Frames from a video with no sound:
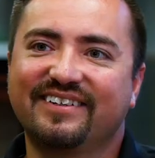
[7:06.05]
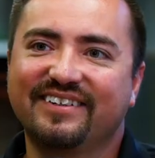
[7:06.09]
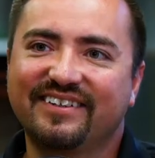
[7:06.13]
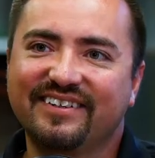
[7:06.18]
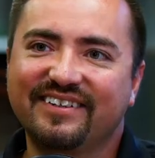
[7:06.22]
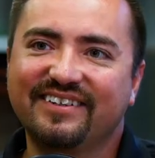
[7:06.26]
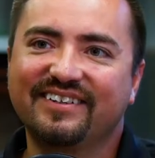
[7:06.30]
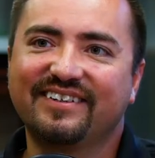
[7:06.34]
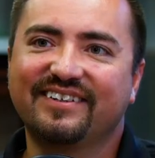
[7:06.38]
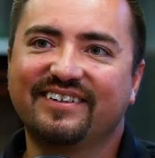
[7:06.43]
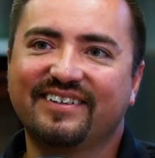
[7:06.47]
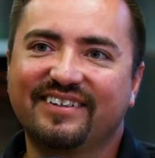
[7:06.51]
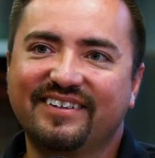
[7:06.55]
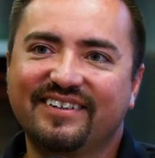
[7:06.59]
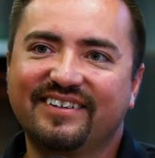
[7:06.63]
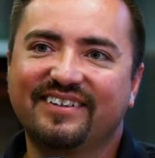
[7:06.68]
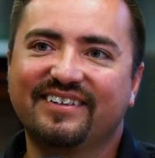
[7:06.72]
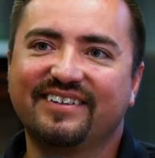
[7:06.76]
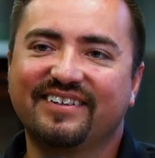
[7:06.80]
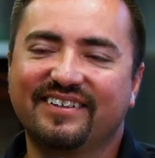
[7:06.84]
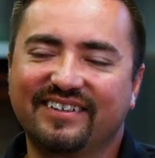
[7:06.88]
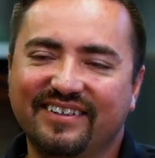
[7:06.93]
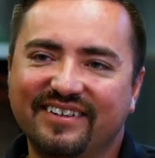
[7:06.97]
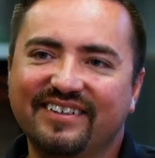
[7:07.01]
and
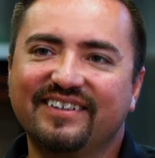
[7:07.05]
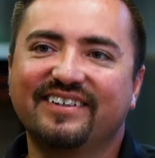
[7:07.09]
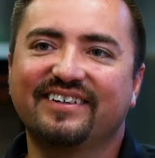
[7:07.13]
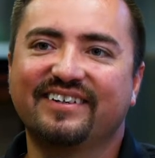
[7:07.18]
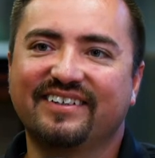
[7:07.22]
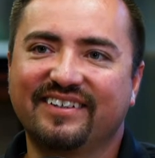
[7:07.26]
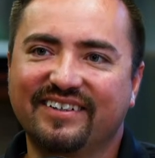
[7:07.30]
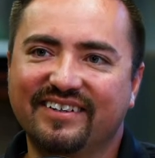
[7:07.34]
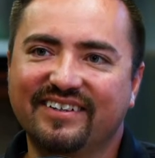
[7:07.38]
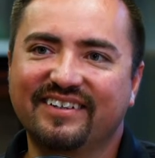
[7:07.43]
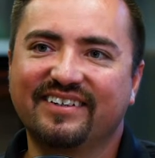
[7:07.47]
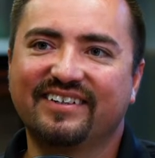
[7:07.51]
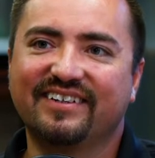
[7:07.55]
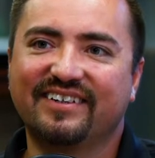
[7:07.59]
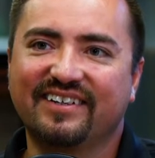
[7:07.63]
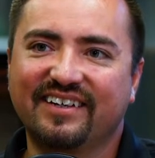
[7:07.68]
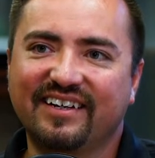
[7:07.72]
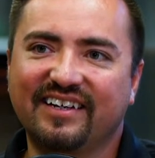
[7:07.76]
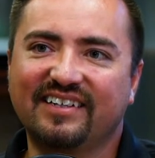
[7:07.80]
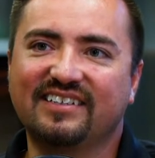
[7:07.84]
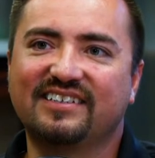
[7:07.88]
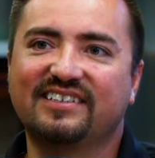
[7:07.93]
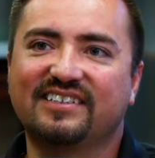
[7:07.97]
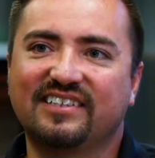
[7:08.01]
over, and
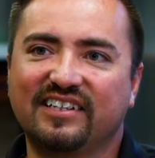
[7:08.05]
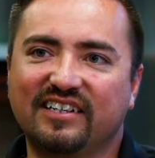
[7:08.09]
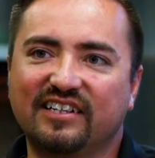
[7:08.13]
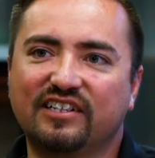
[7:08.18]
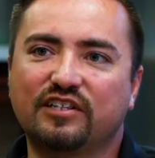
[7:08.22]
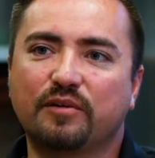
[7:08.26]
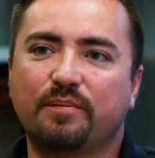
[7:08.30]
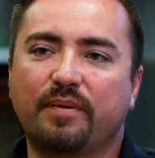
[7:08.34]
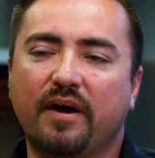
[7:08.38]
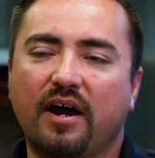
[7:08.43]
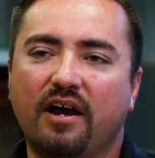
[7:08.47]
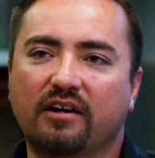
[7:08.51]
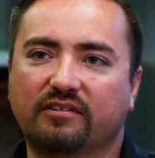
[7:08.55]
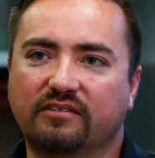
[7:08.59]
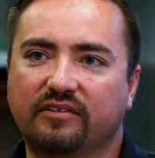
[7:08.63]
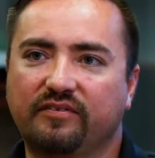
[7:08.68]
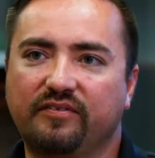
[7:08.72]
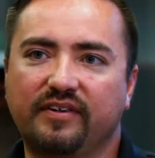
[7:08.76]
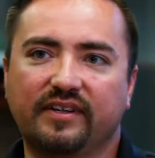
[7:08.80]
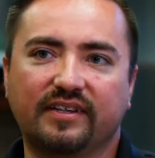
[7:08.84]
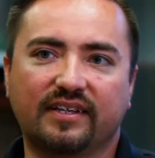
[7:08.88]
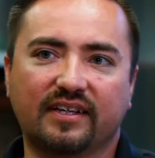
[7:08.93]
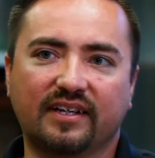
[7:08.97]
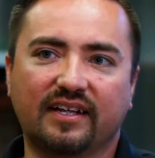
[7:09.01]
see, and see the, the, whole topography,
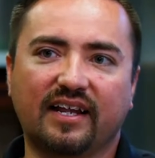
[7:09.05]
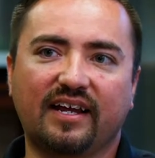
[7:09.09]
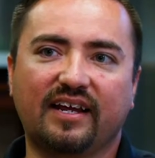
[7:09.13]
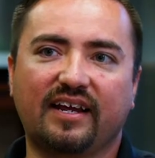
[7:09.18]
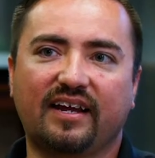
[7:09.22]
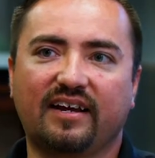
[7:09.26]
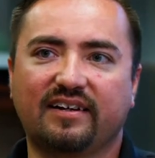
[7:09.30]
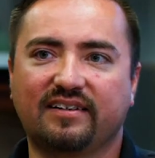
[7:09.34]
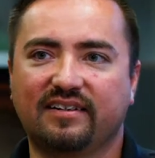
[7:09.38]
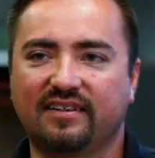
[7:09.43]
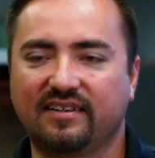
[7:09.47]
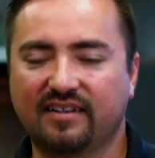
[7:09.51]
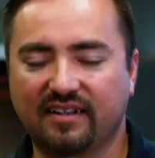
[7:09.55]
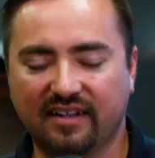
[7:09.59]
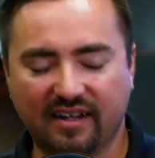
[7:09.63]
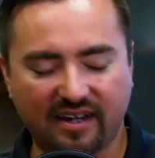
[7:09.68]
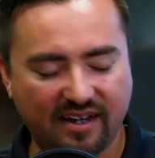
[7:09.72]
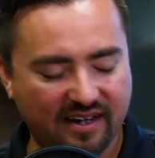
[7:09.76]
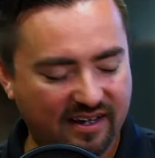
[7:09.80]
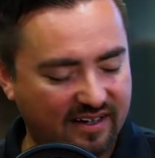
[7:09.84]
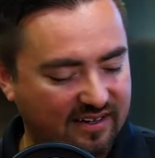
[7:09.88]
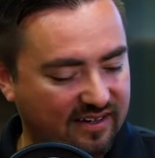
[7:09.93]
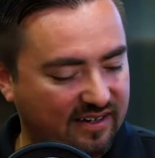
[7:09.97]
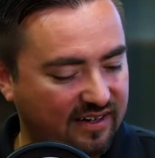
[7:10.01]
area. the layout yeah. of the
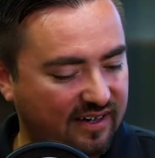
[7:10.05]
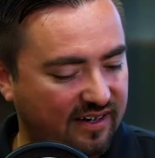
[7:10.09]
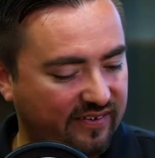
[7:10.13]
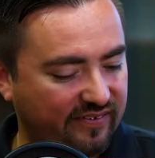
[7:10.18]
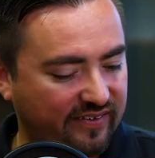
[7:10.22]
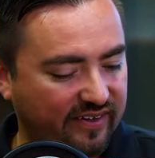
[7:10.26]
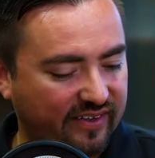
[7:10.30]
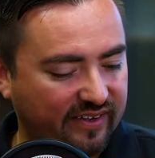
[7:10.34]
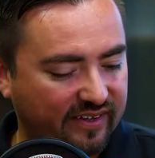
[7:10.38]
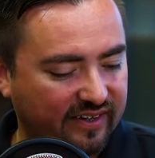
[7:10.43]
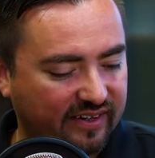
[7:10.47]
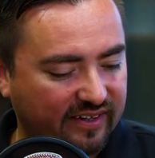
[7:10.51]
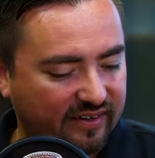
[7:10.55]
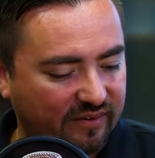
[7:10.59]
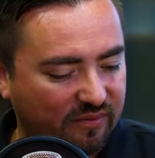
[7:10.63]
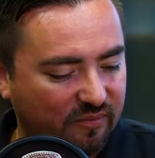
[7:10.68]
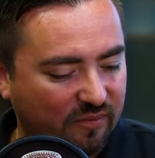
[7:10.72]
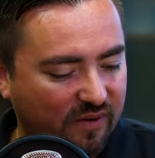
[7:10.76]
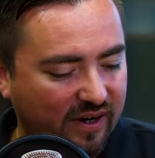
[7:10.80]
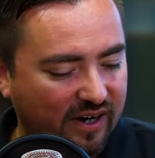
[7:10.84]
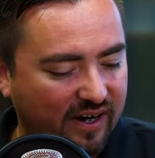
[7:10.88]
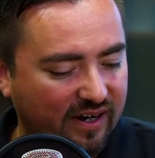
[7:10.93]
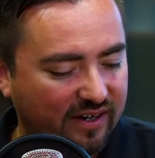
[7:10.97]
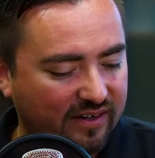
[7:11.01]
land, and so everything.
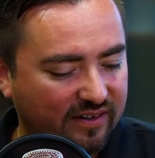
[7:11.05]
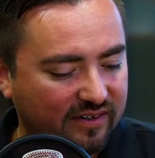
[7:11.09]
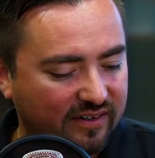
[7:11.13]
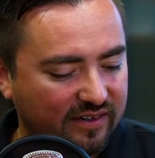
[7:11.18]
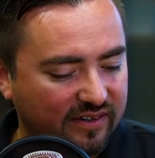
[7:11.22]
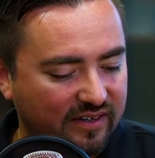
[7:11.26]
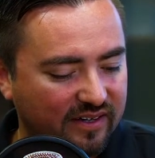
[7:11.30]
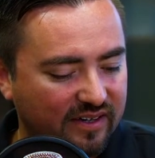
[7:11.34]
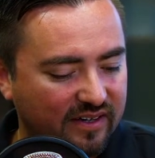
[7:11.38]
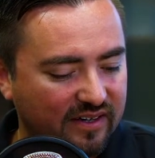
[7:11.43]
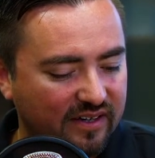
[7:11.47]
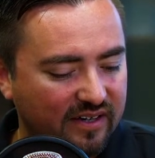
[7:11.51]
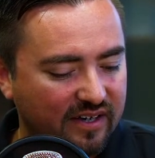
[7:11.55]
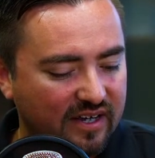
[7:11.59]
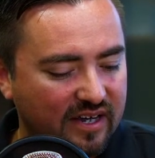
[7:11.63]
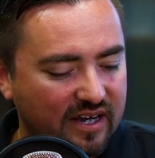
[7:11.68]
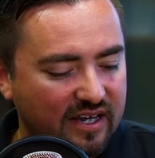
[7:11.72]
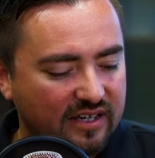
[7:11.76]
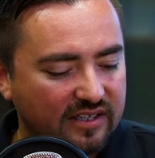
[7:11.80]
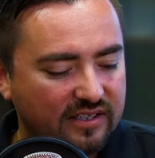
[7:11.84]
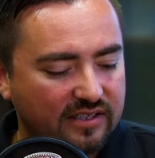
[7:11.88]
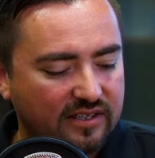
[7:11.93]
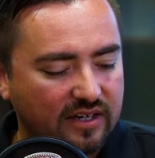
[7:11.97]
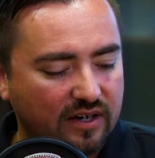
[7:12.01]
That wow. was amazing.
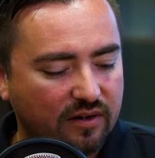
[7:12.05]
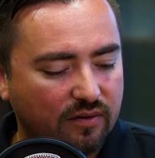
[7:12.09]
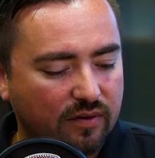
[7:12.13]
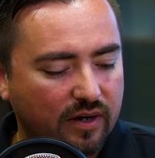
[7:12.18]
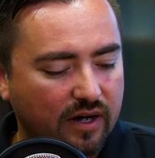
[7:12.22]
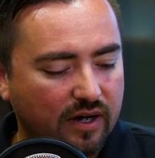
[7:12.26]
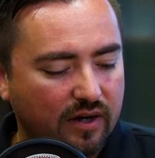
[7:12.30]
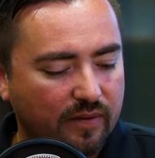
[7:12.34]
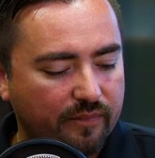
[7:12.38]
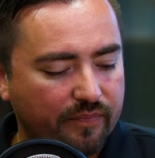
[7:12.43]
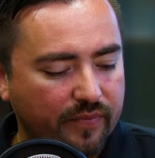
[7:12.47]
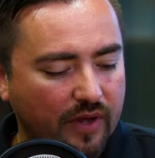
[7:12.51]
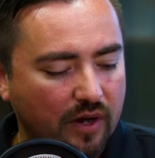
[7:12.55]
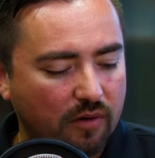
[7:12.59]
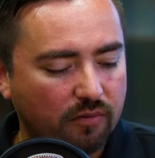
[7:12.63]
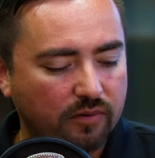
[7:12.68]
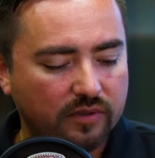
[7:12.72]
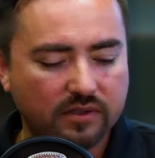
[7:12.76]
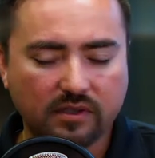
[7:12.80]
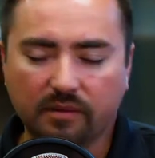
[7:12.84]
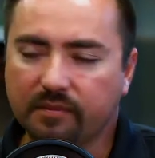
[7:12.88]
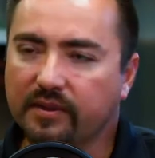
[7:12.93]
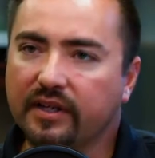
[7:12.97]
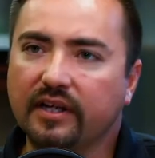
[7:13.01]
So, um, who
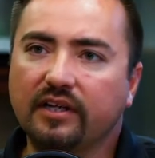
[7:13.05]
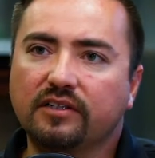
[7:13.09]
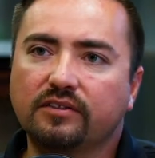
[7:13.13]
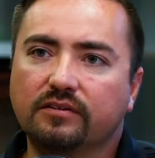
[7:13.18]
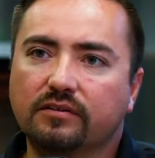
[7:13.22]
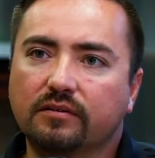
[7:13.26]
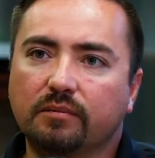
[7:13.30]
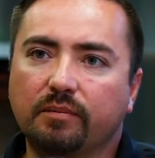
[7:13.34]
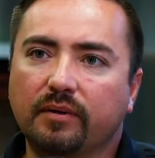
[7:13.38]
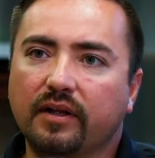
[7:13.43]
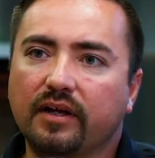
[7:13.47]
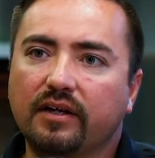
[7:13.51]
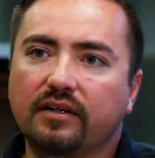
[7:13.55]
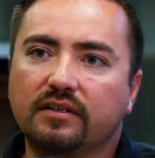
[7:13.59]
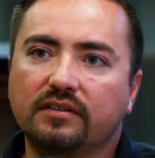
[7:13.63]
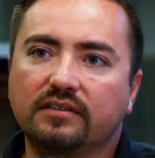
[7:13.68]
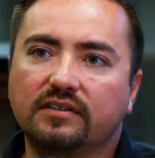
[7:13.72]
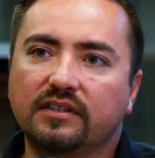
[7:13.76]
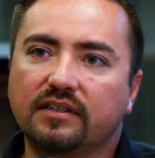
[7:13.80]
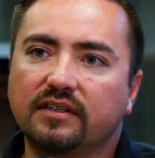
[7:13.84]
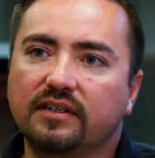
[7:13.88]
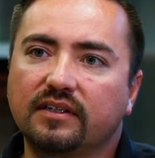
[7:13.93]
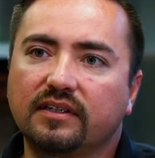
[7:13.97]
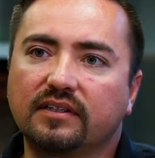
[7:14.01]
were some of the integral
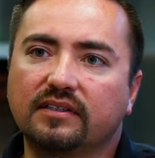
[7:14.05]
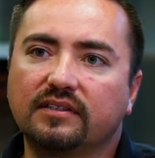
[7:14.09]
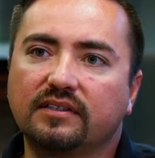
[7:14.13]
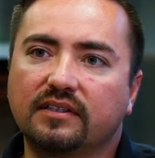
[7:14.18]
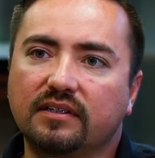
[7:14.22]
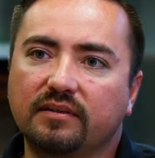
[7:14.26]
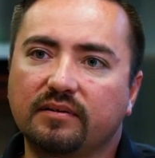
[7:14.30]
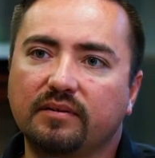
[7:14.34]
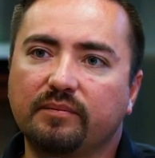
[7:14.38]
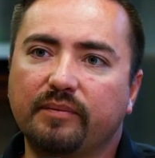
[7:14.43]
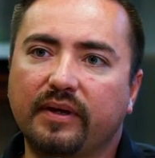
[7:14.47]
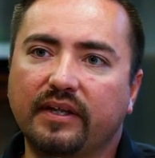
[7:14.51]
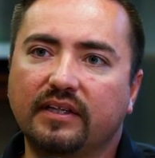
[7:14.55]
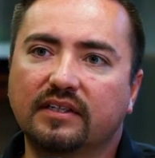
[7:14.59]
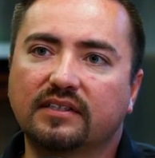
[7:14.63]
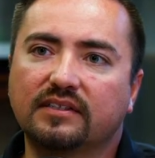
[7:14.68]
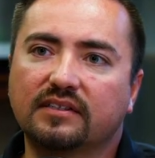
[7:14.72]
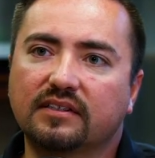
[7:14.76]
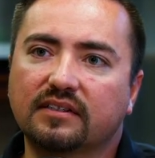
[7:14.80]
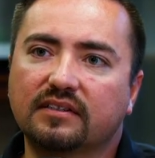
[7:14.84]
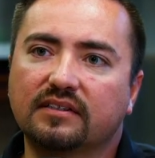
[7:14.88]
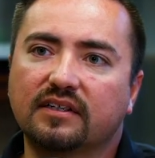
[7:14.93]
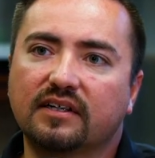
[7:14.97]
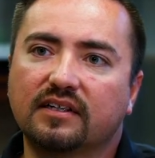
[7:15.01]
players in this that made this
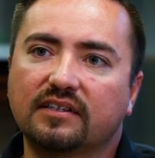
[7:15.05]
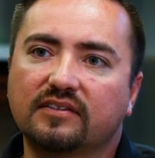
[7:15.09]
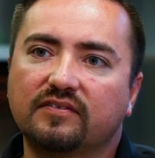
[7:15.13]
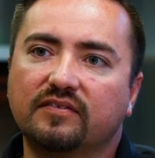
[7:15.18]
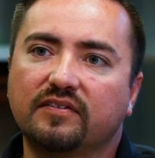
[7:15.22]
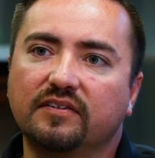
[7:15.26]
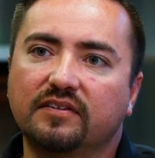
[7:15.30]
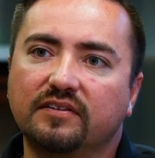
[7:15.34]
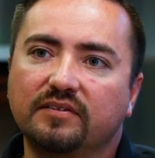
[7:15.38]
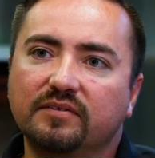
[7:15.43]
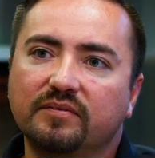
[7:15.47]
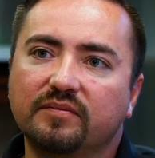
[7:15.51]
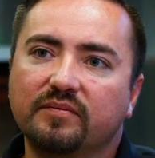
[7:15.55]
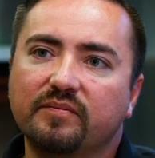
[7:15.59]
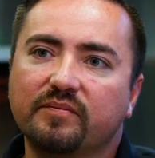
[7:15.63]
successful?